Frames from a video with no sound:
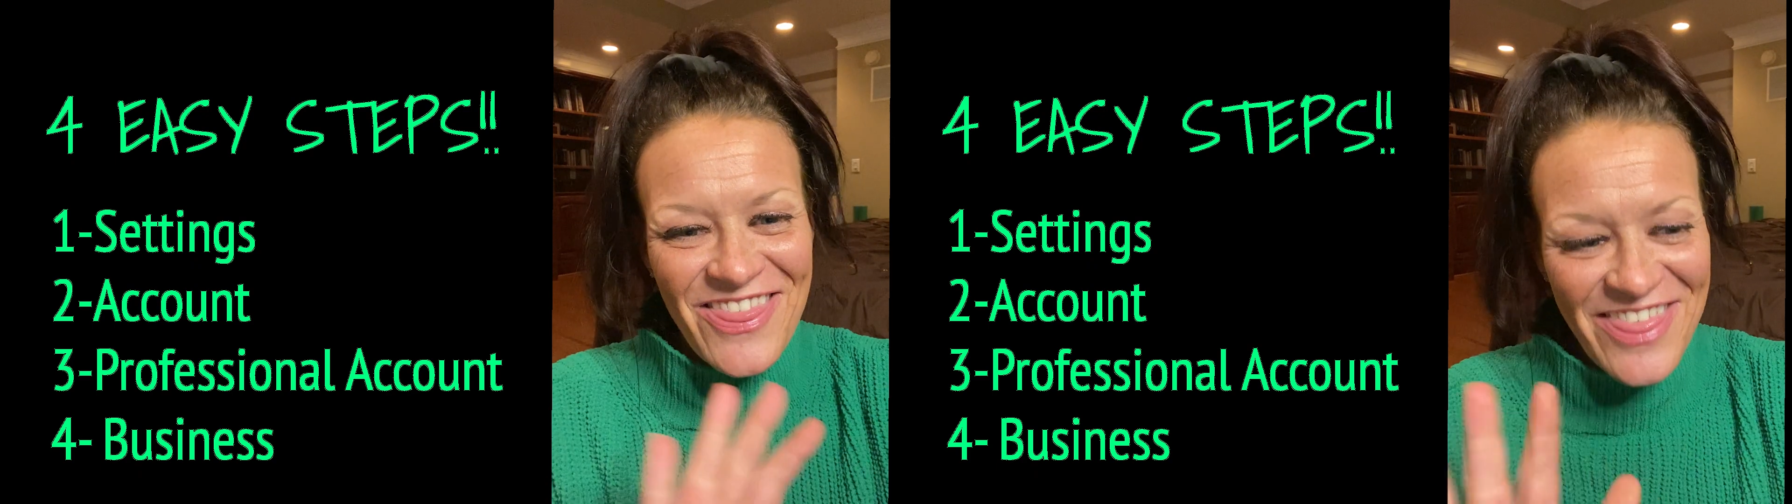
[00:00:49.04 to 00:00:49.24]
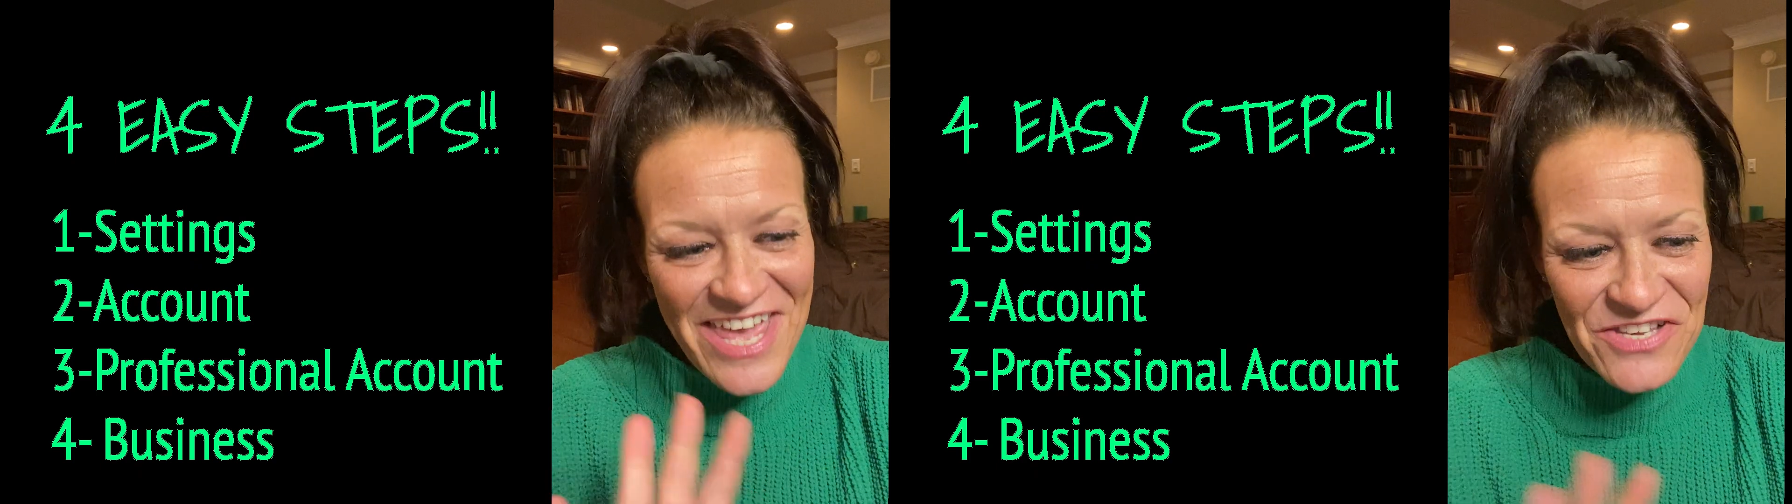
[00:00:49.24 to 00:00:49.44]

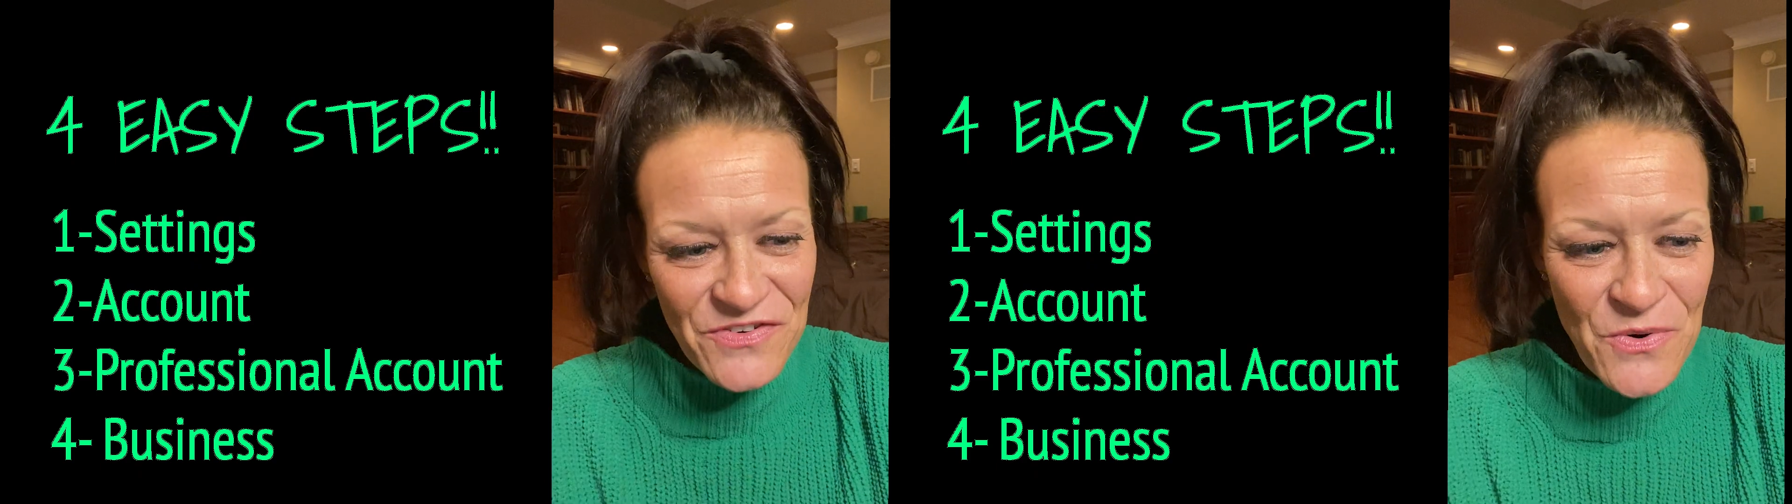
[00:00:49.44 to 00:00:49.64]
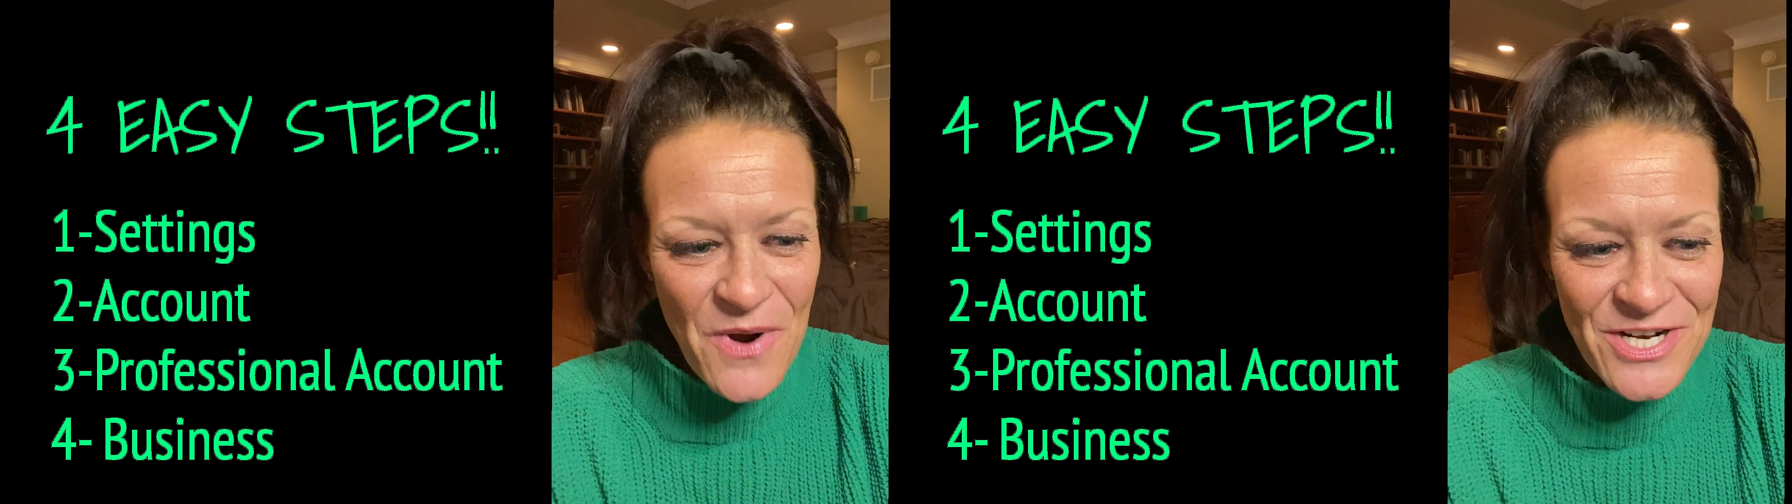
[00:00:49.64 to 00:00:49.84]
Thanks
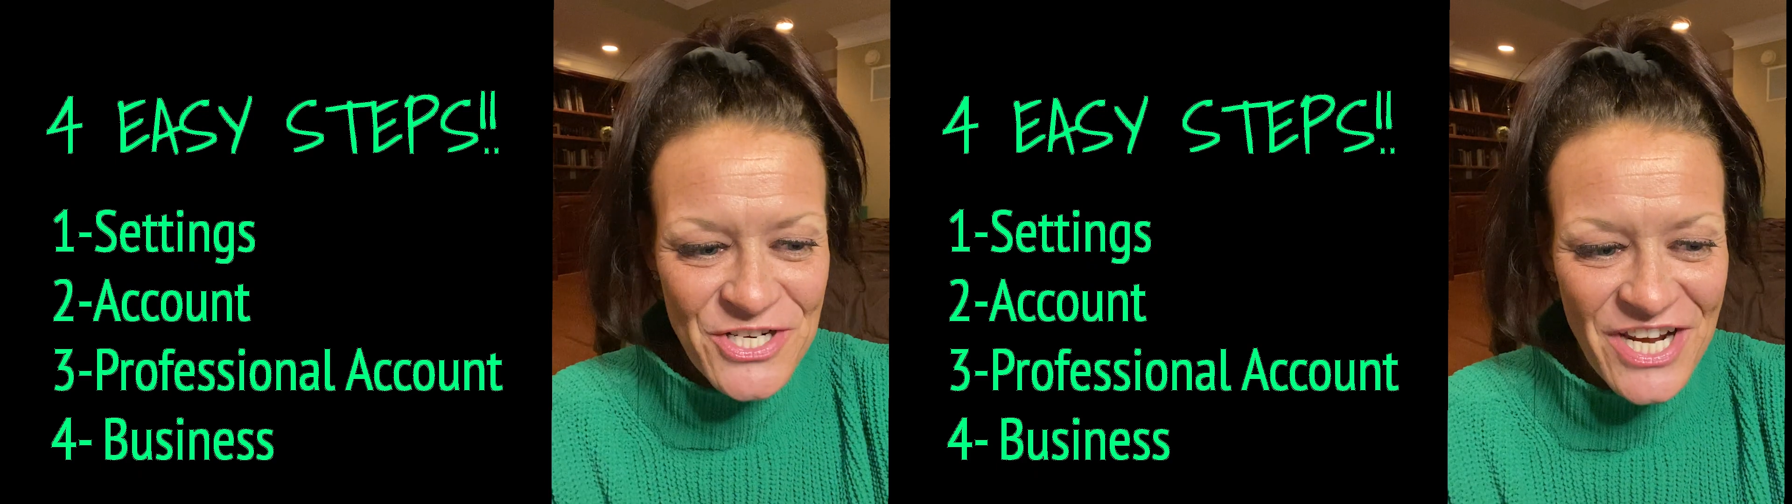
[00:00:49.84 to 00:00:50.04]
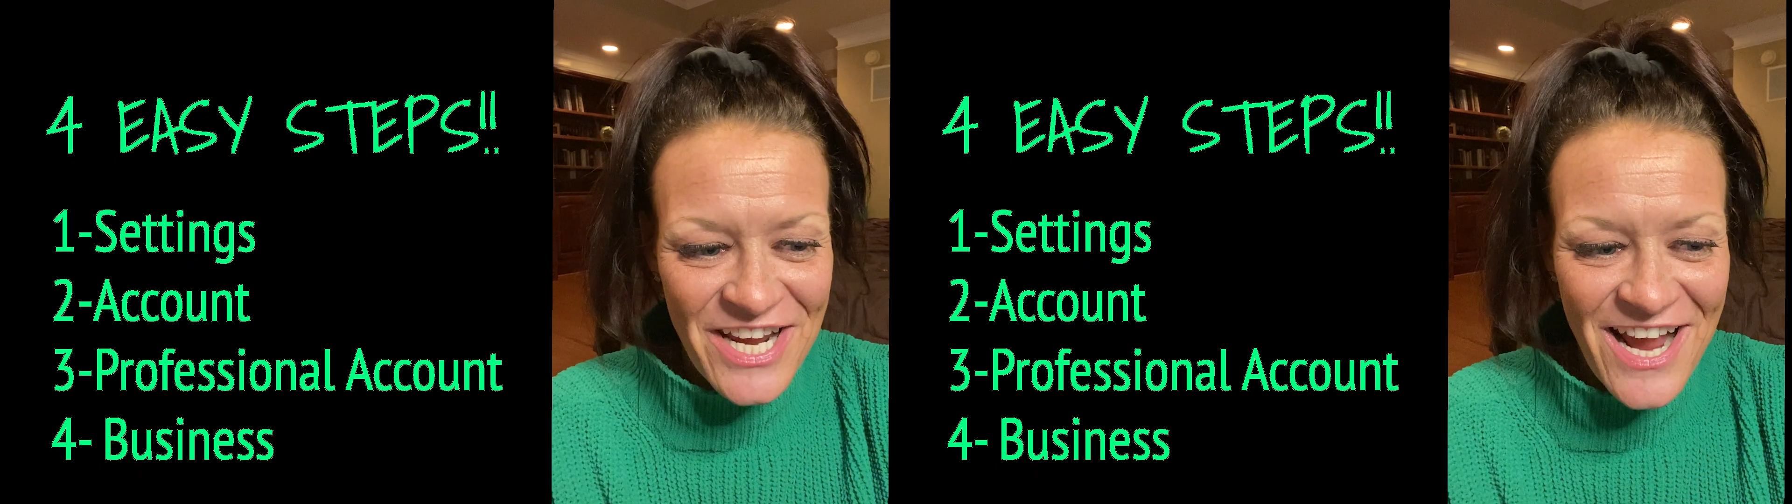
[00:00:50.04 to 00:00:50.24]
for watching.